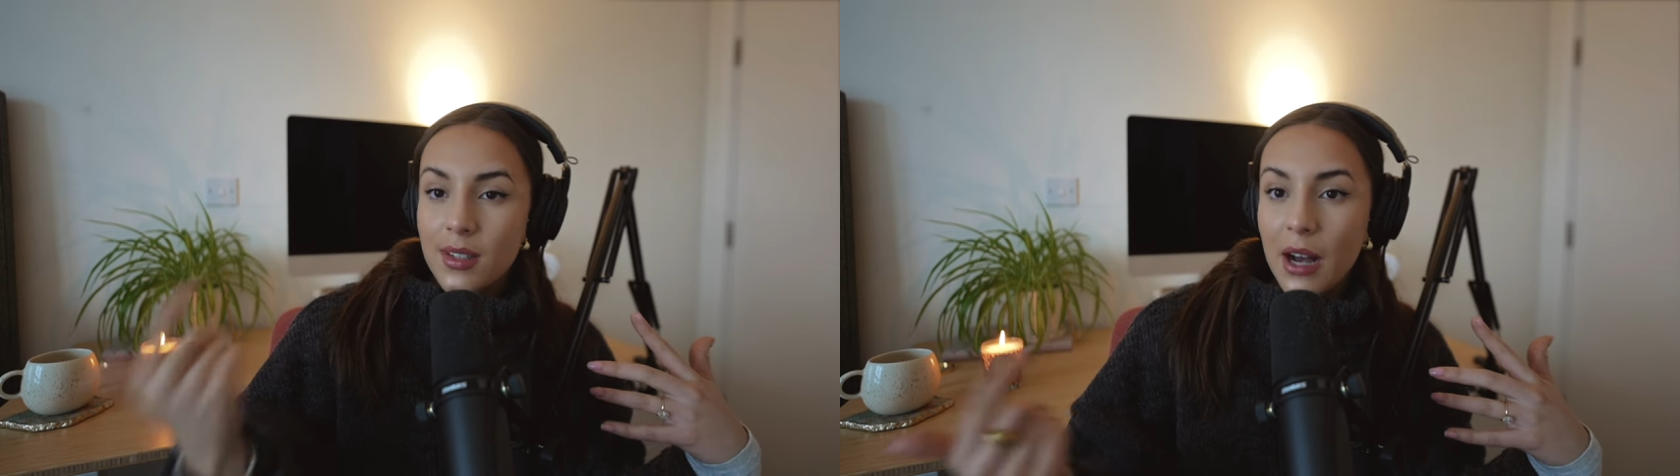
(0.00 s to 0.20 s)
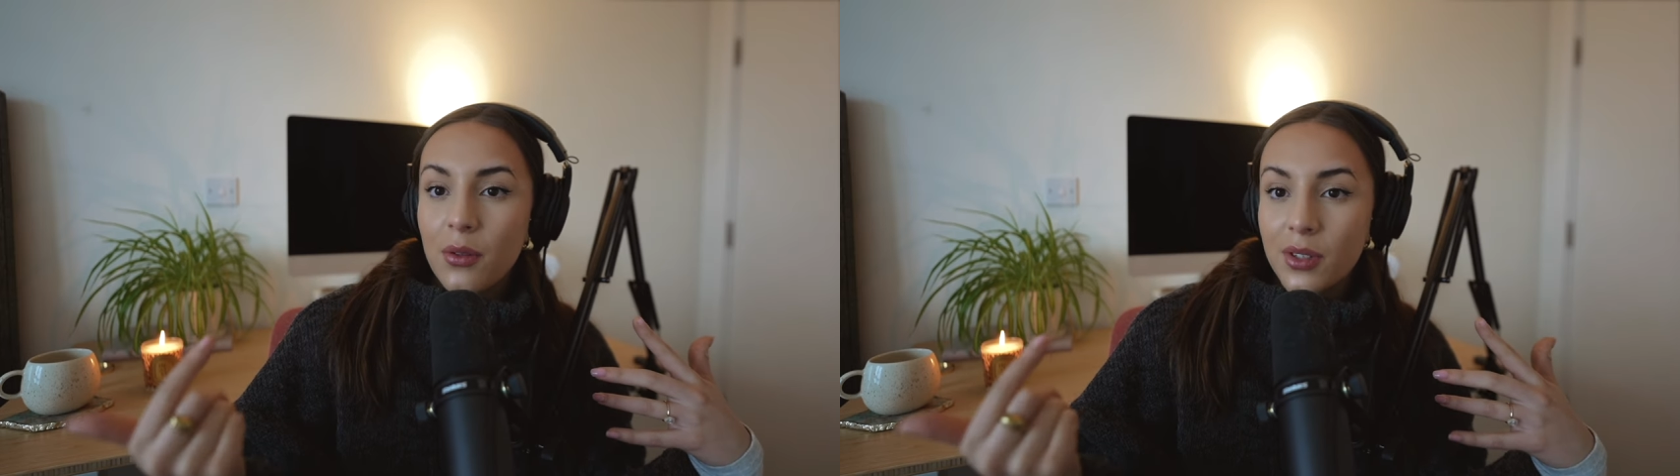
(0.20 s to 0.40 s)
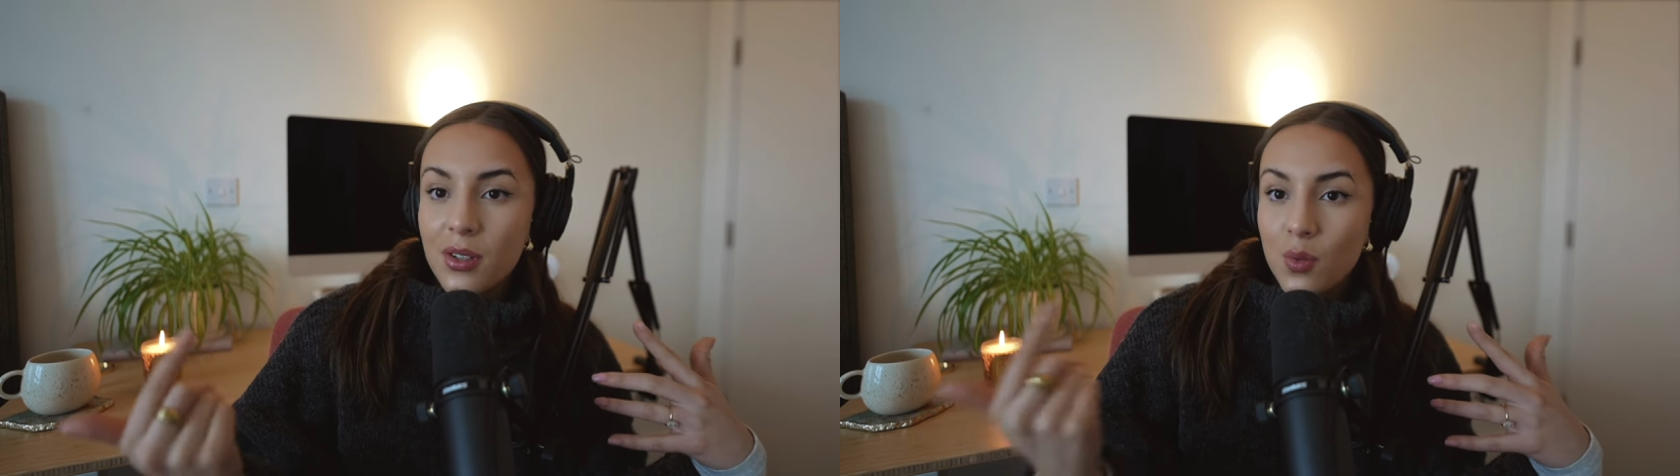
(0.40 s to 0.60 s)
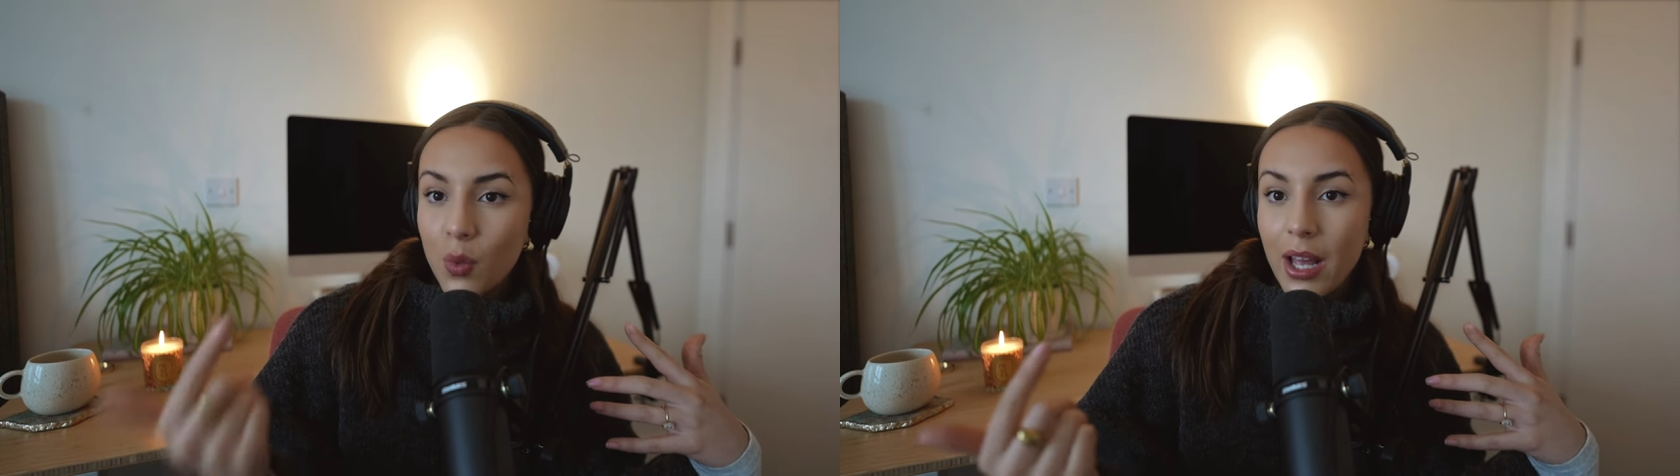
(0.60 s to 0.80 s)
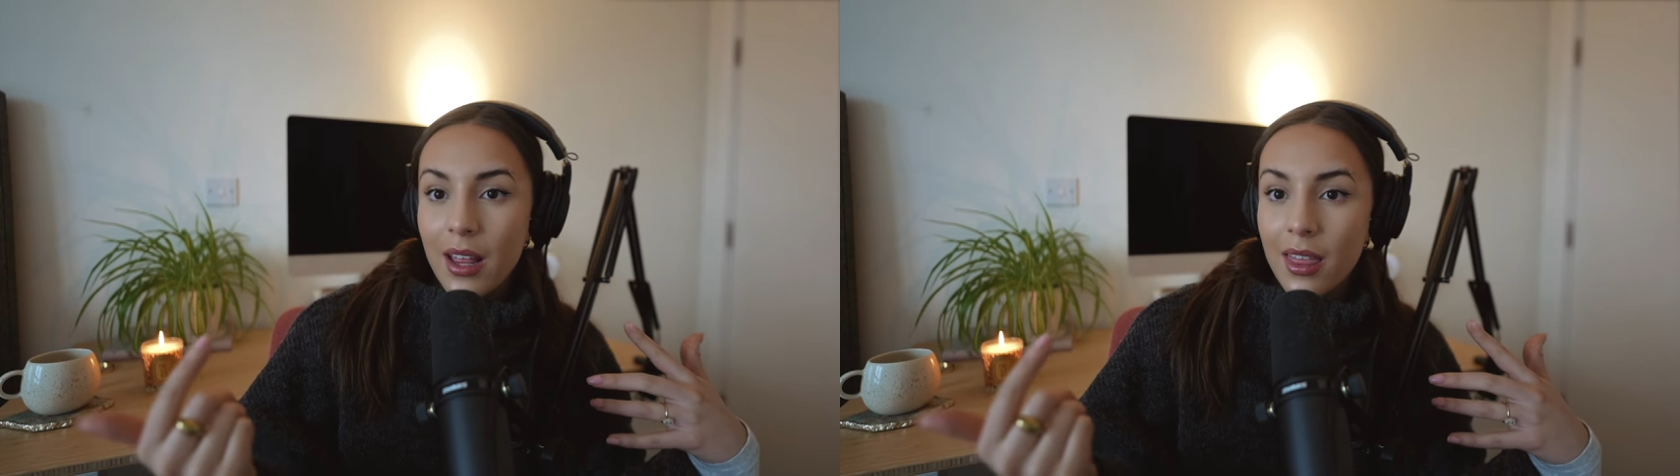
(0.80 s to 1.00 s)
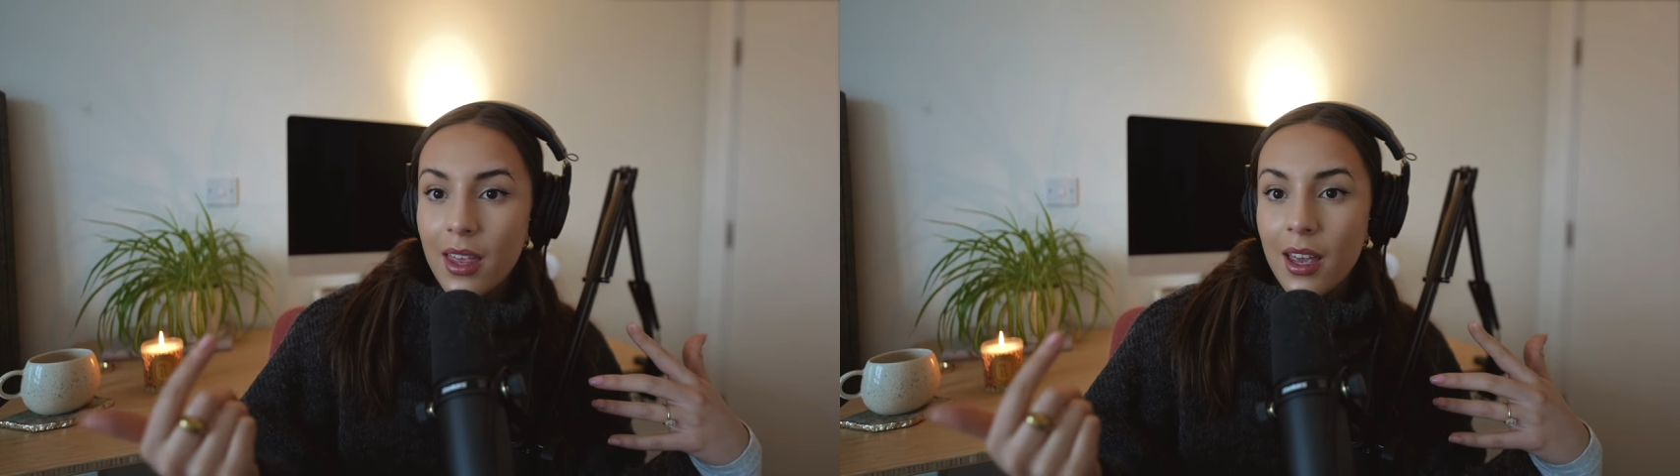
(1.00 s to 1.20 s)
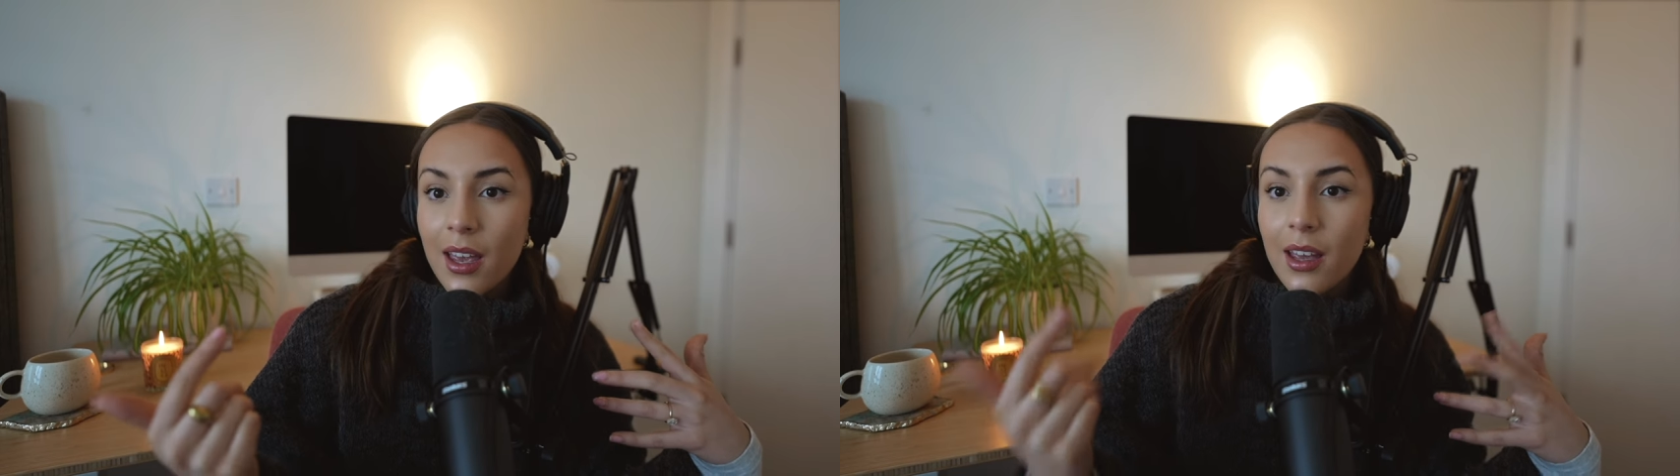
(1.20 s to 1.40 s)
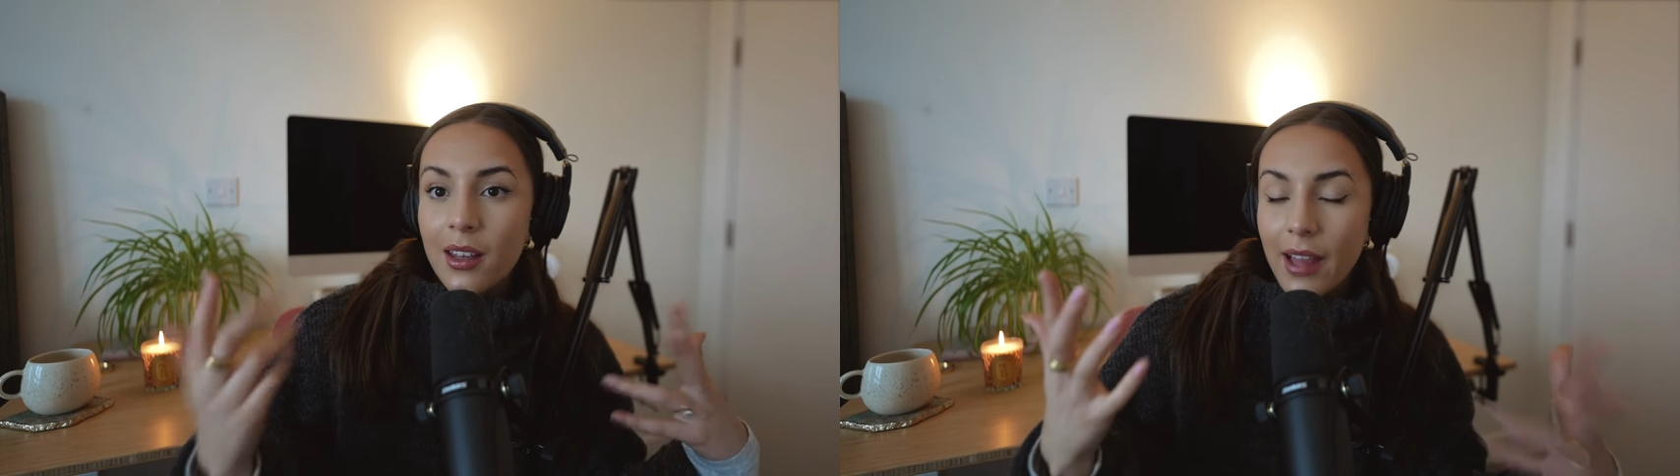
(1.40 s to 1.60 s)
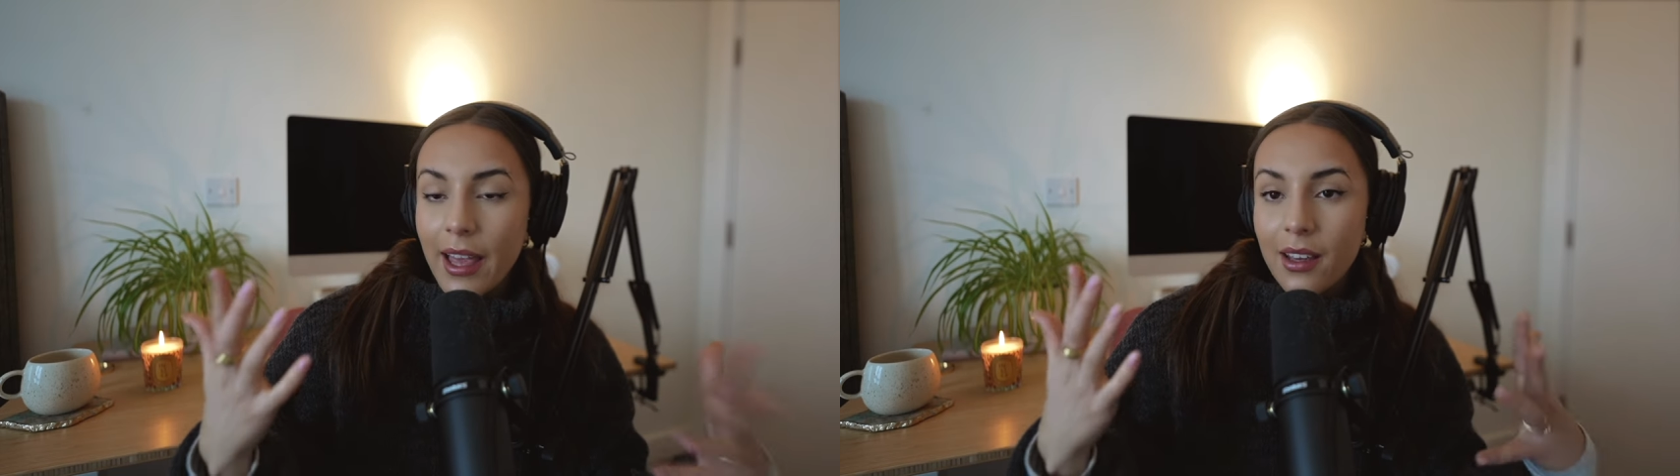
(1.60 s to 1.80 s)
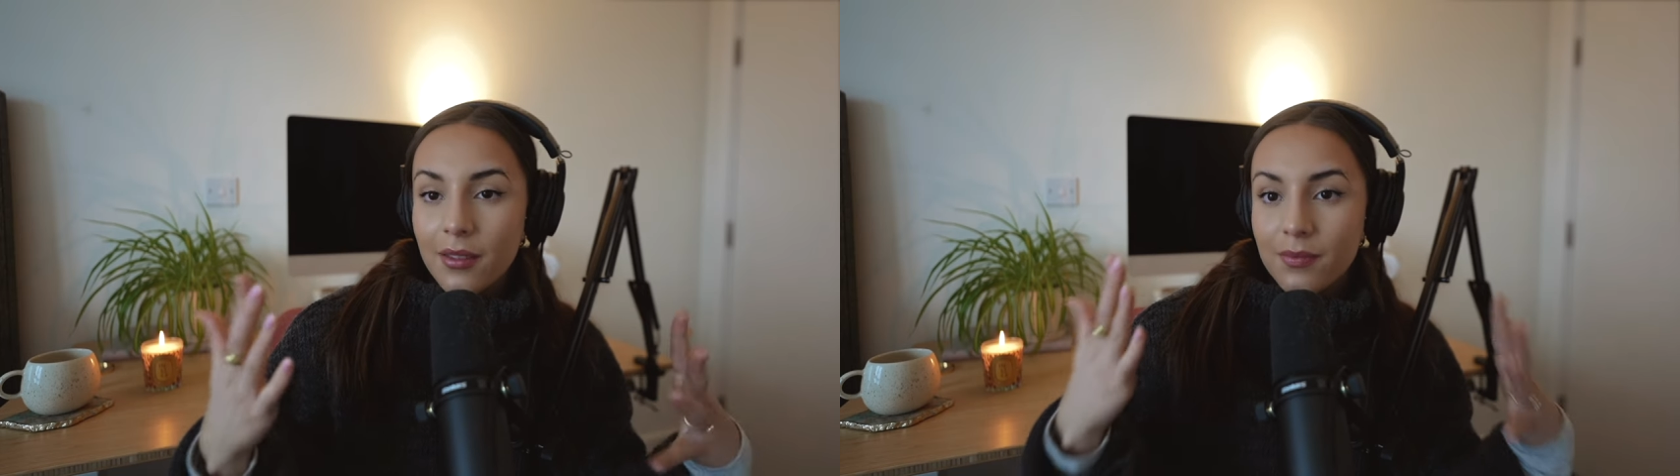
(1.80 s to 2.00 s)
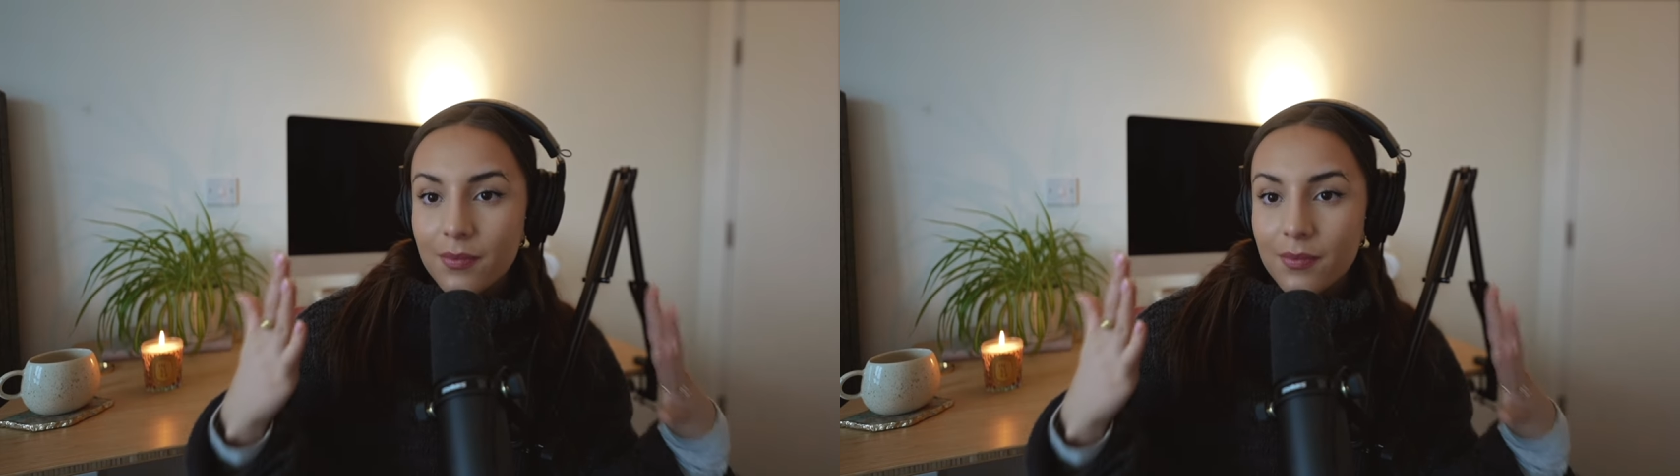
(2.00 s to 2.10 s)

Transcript: sounds with like,